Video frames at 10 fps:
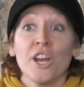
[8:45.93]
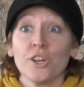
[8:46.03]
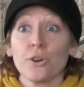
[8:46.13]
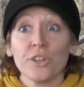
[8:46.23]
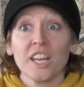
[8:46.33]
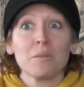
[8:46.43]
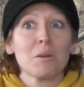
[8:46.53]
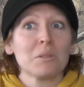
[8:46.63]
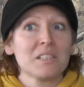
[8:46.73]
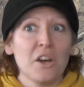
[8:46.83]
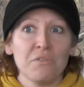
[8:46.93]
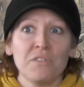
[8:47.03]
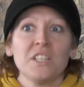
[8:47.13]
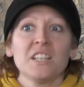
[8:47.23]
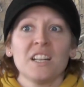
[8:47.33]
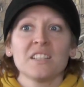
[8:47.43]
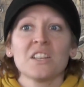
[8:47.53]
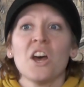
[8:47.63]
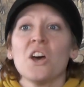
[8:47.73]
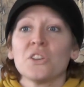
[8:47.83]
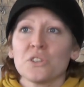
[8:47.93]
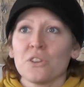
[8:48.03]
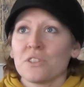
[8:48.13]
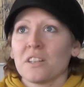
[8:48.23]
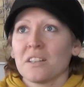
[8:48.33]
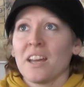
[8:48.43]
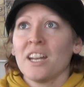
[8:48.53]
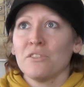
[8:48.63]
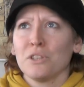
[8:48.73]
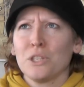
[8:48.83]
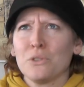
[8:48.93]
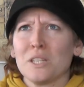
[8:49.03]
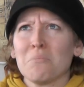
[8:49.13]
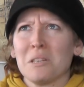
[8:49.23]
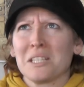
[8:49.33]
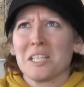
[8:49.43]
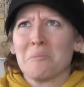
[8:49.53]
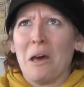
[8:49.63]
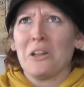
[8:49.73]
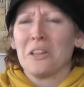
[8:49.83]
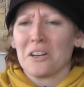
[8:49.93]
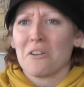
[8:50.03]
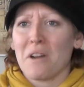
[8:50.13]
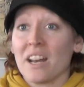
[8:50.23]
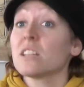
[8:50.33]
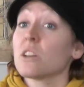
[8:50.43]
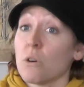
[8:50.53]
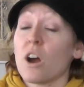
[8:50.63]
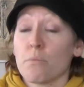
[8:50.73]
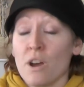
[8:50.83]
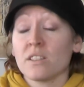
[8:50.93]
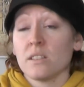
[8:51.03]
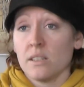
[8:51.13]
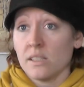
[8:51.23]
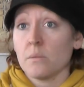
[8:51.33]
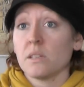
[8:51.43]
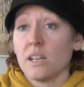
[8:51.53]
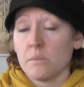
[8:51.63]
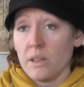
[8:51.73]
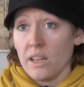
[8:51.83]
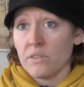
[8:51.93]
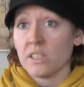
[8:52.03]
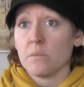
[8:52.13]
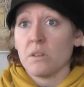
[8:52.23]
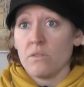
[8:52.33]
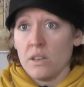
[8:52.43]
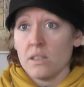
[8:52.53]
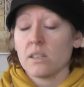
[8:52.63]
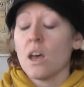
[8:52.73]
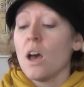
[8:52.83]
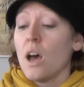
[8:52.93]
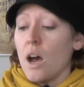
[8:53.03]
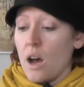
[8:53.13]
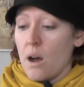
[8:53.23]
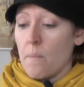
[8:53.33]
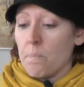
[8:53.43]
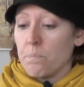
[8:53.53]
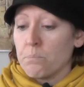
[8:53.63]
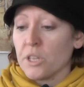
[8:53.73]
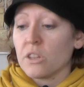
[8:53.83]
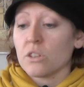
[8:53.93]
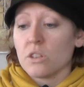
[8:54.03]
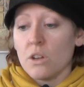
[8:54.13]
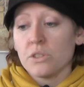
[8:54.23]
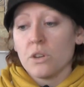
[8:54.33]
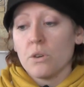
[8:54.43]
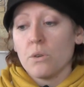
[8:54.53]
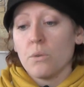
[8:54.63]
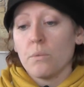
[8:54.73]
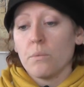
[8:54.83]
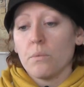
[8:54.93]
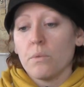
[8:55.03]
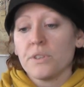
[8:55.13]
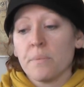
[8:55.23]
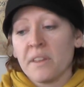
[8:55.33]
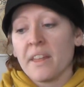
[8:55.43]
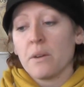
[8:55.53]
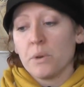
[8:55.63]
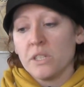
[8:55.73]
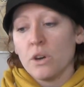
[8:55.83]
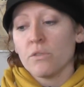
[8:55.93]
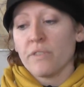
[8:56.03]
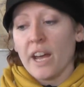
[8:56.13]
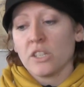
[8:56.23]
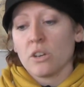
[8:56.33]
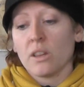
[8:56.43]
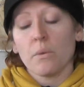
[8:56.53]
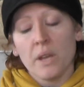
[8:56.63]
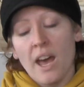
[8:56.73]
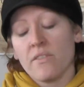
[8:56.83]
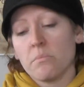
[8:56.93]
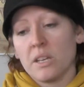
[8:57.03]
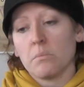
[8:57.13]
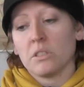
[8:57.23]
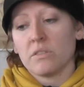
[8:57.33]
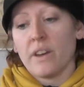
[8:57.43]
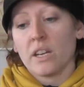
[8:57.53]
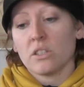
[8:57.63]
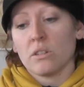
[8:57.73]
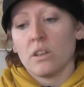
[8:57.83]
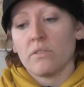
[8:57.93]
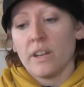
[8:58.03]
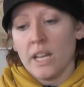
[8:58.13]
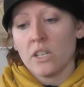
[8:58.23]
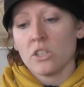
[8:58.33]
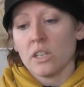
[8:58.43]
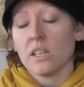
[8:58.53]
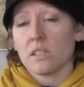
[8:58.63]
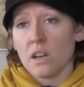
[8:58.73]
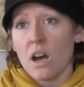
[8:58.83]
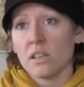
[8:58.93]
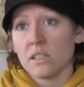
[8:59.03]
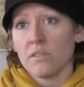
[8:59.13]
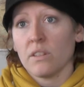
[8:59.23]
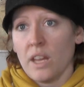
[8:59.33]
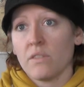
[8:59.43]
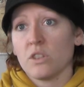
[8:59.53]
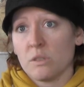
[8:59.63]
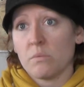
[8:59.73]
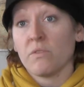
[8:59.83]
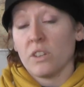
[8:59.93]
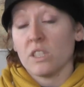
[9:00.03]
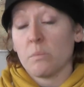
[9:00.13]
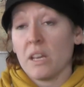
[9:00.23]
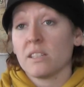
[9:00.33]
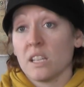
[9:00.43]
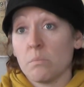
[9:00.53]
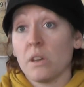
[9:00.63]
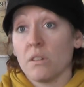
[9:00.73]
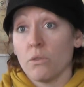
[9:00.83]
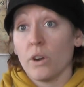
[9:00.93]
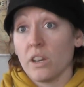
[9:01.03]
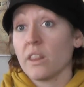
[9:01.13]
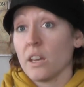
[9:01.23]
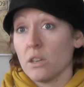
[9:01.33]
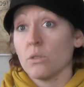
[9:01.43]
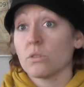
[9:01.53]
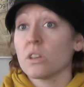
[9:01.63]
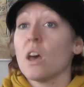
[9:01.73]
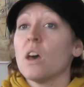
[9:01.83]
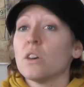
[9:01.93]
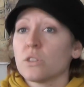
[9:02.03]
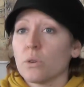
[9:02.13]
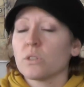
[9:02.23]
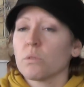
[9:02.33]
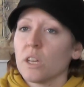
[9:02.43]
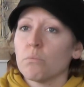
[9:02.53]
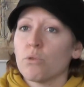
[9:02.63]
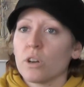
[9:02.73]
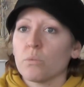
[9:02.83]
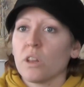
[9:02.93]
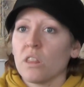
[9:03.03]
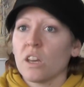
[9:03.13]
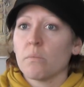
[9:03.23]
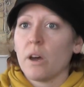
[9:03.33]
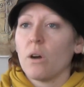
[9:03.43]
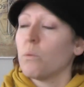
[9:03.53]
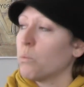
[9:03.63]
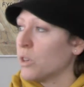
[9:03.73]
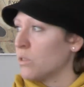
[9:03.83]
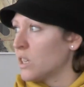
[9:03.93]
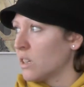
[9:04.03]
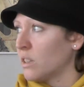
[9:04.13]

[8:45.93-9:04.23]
you're only going to be able to sell 50 tons. So there's a kind of a losing business model there already. So our process is subsidized by landfill tipping fees, but there's also something that we don't factor in, that we haven't been able to factor in financially, is the cost of the landfill space that's being avoided, that use. So it's really important when you think about when you dig a